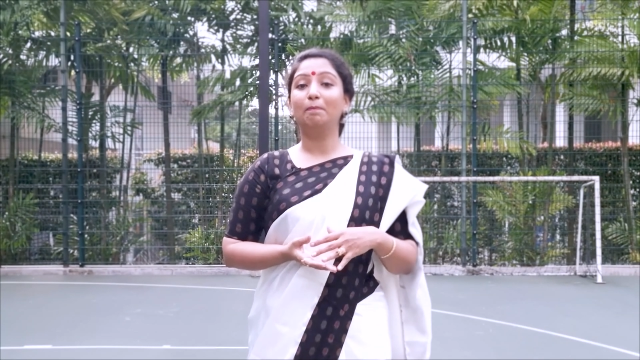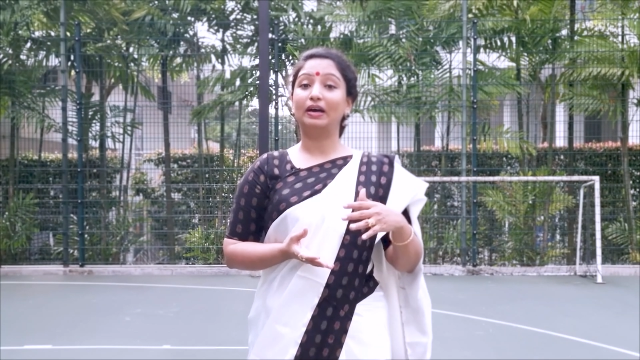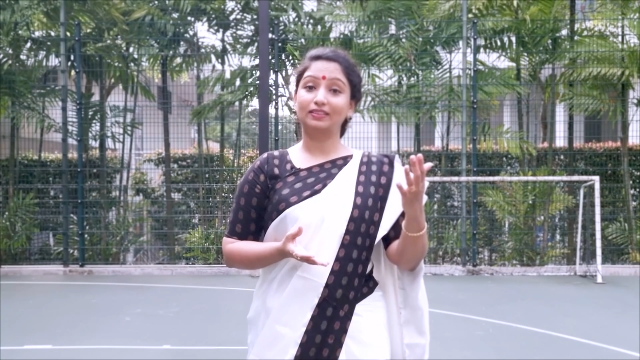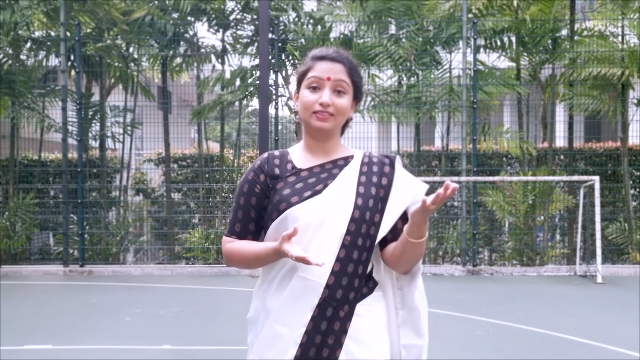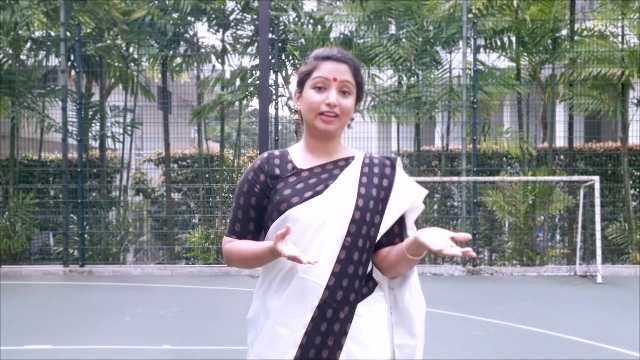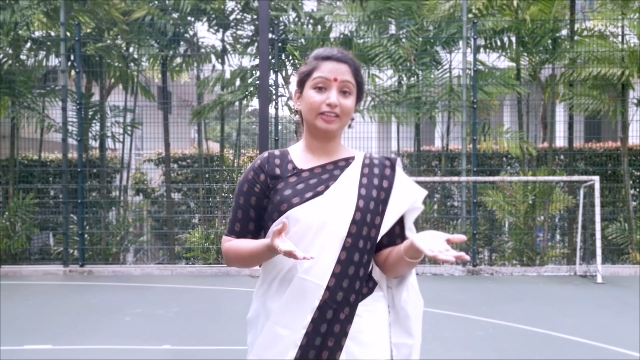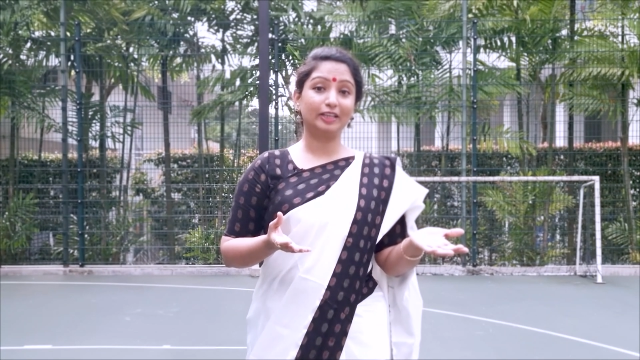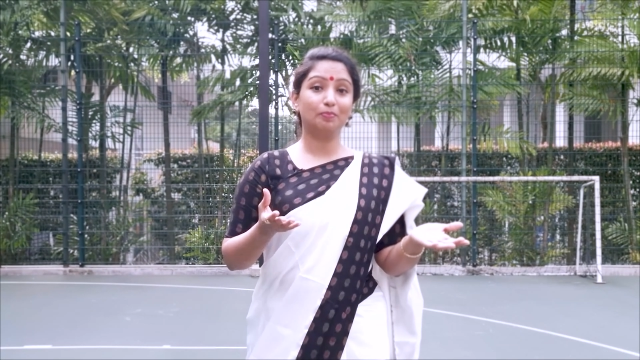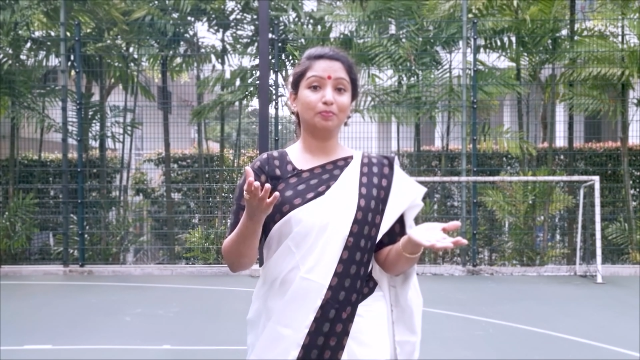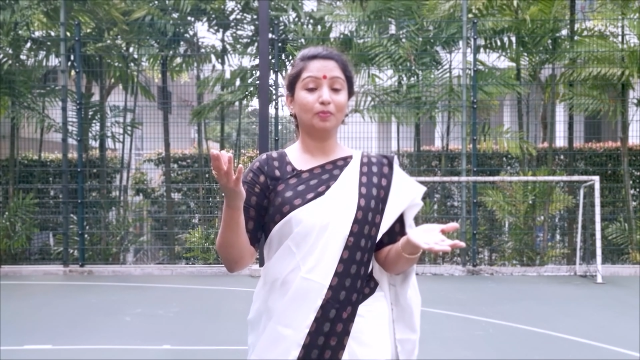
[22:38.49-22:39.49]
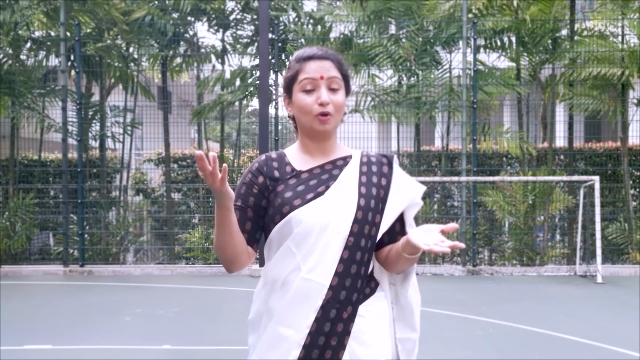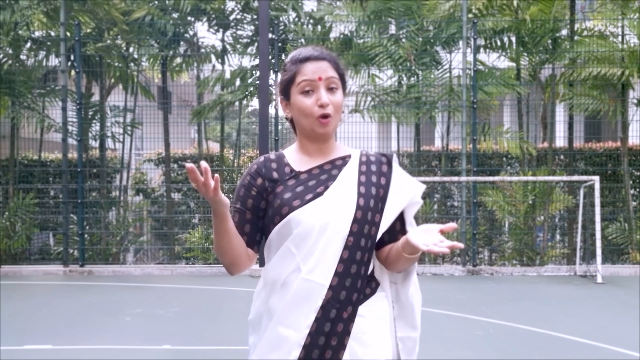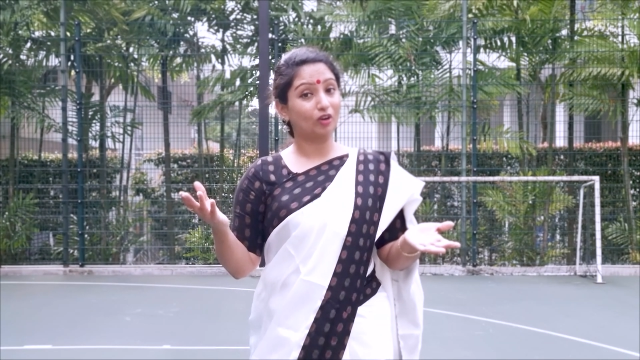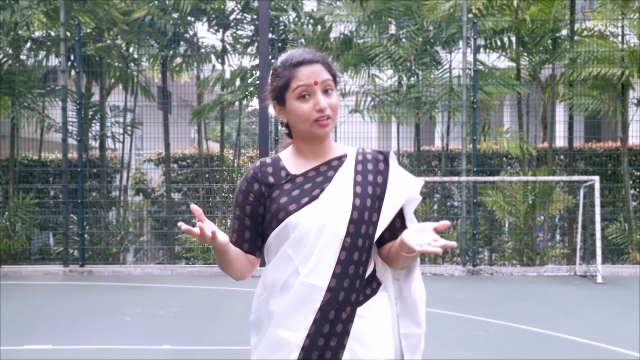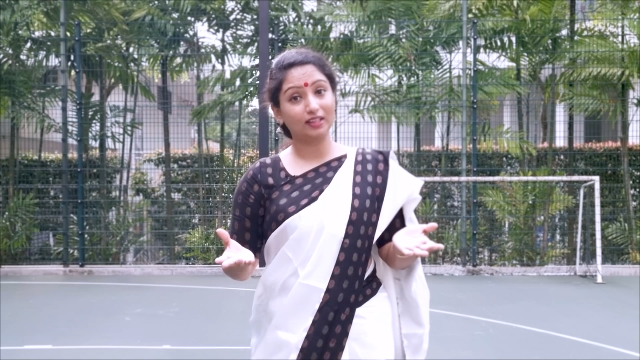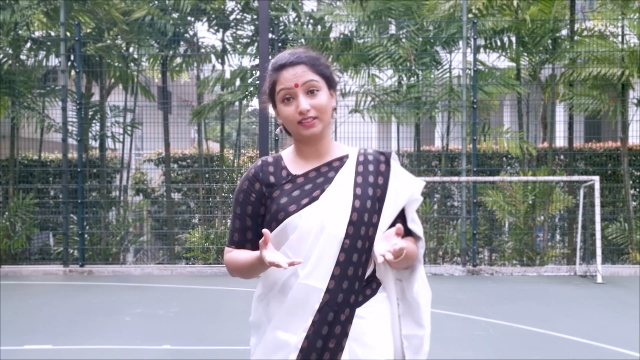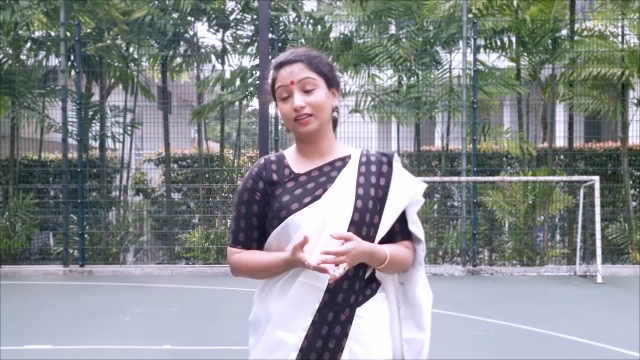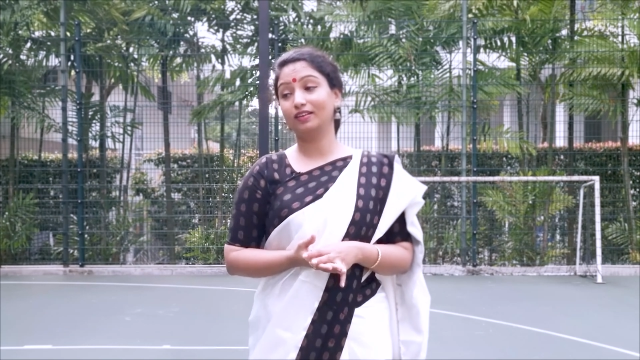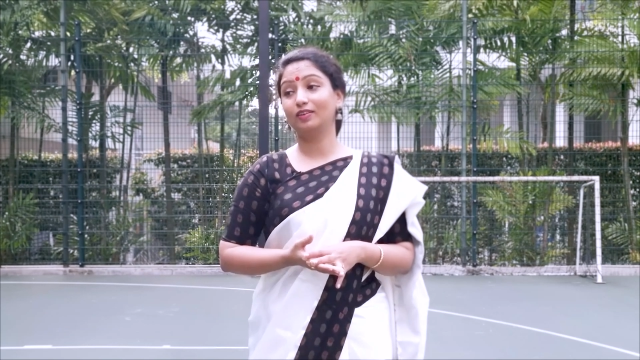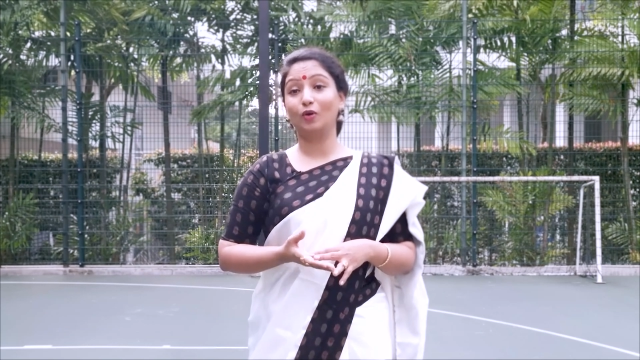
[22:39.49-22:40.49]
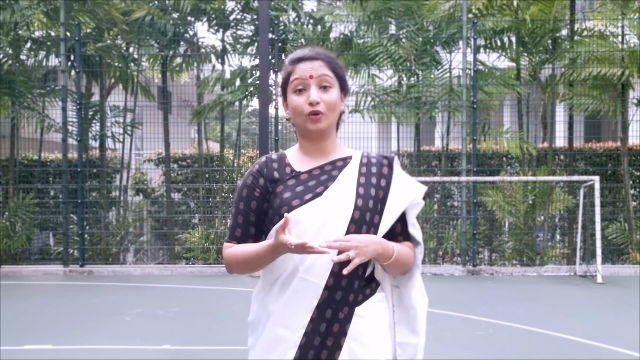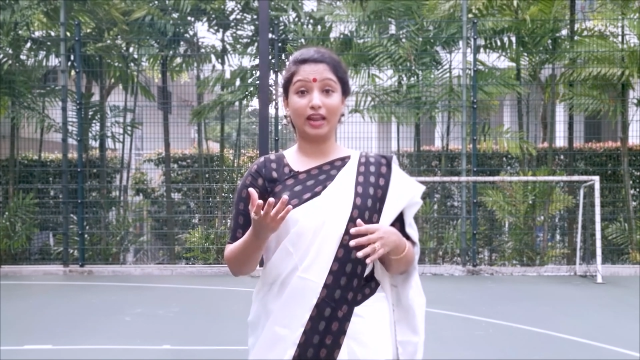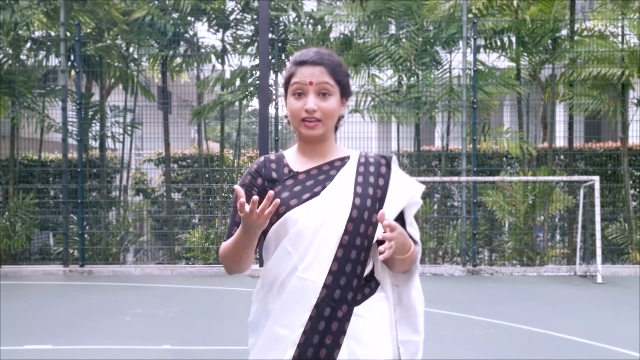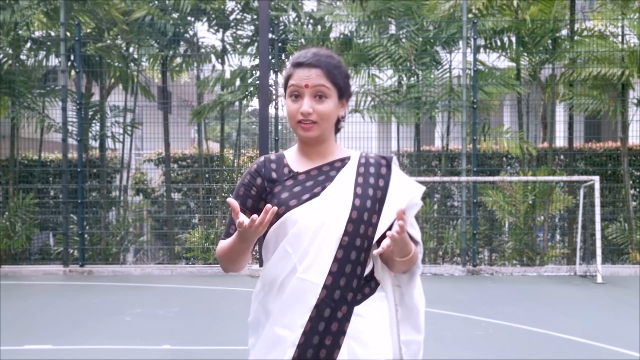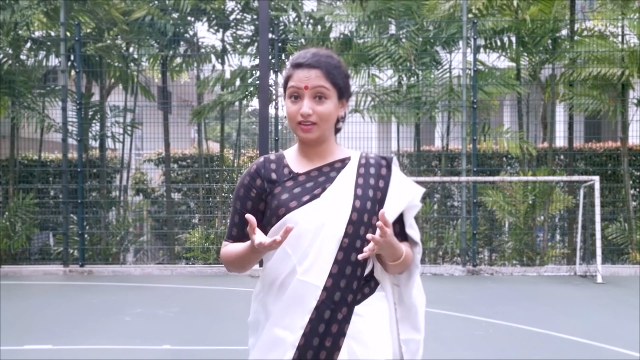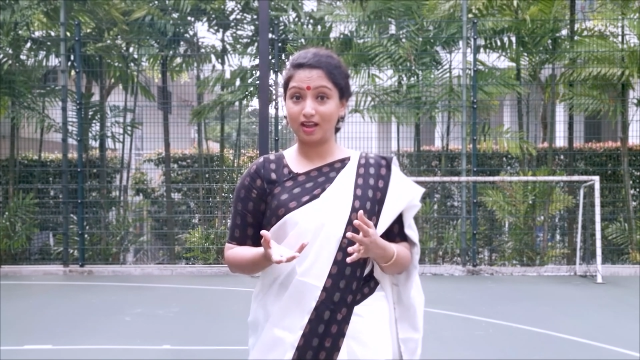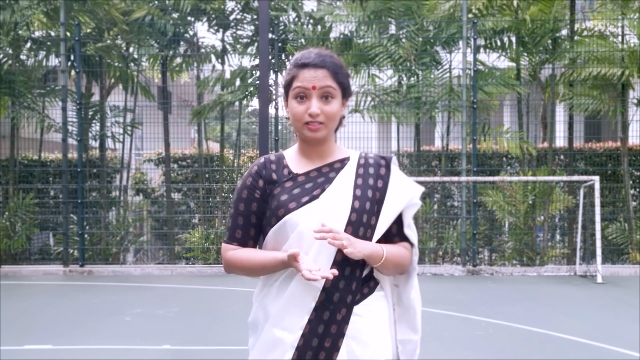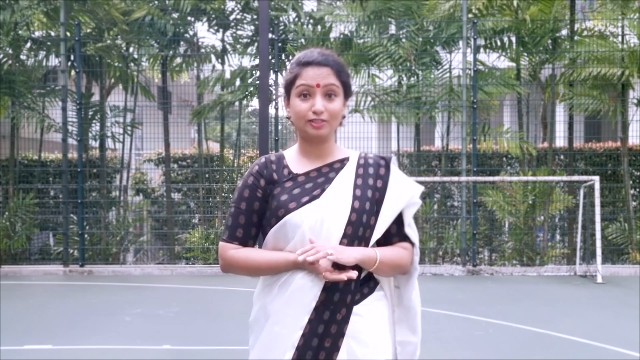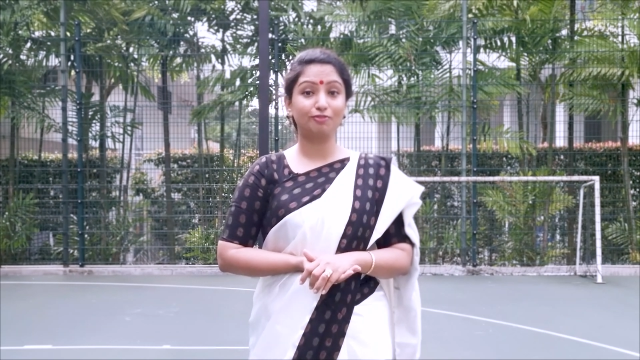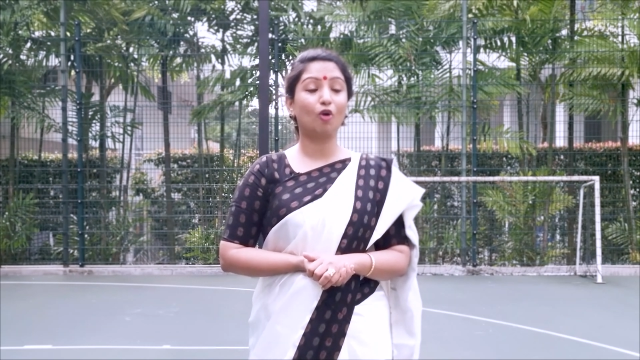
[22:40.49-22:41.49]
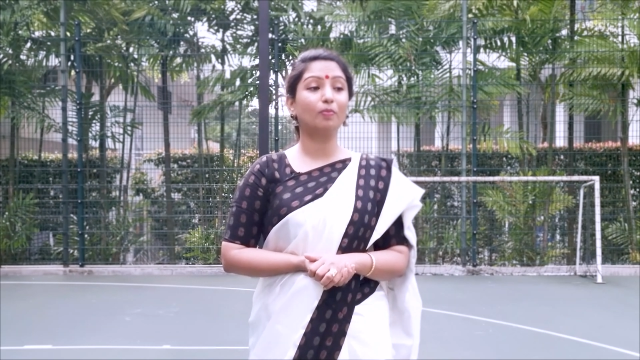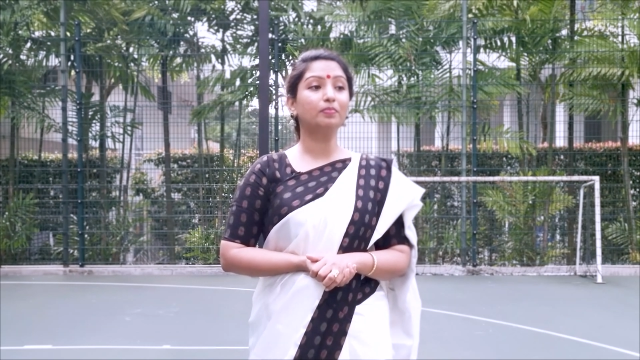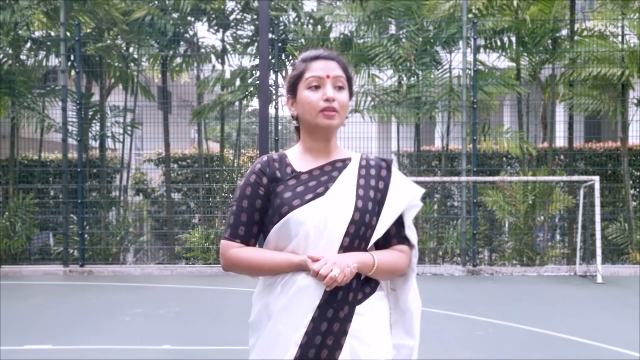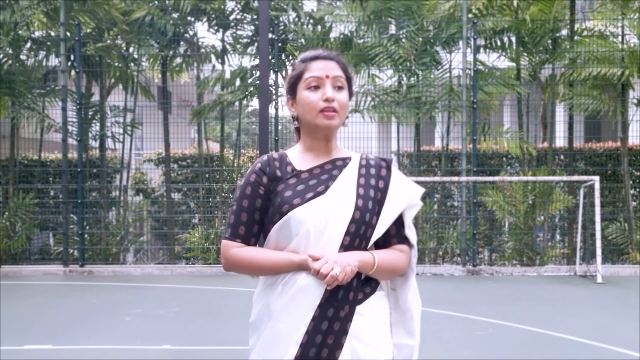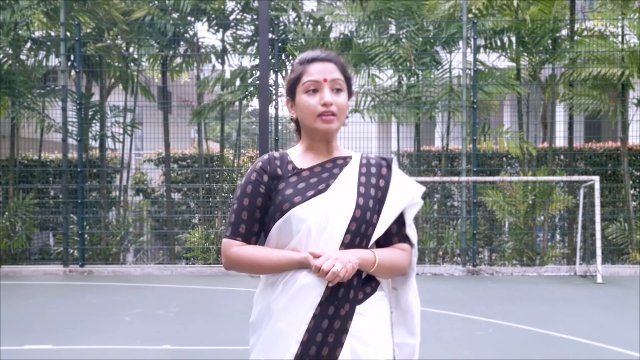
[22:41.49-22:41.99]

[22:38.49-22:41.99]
Bharatanatyam or Kathak or any dance form